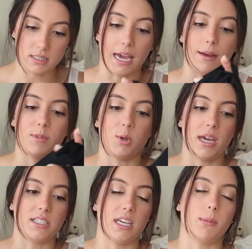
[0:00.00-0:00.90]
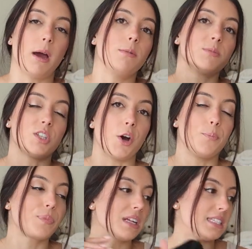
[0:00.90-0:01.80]
Yeah, you can take them out. So
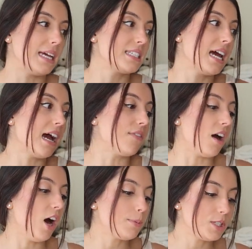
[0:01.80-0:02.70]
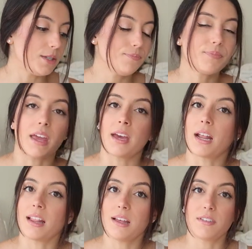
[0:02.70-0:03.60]
it's nice to have that option, and
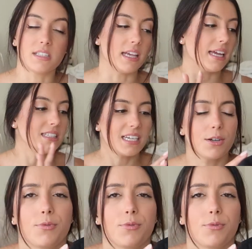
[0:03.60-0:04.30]
I love this thing. It's like a